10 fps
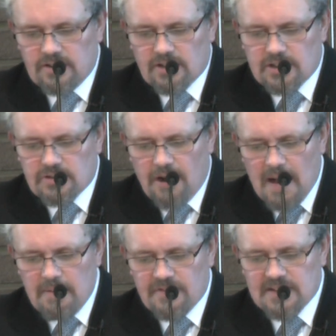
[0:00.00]
took a
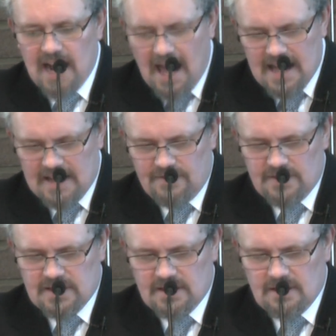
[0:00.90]
tribe of
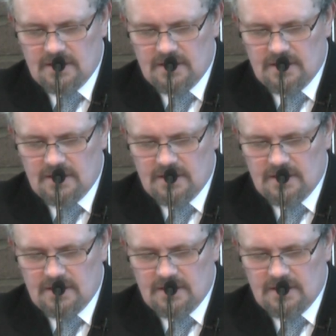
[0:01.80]
slaves,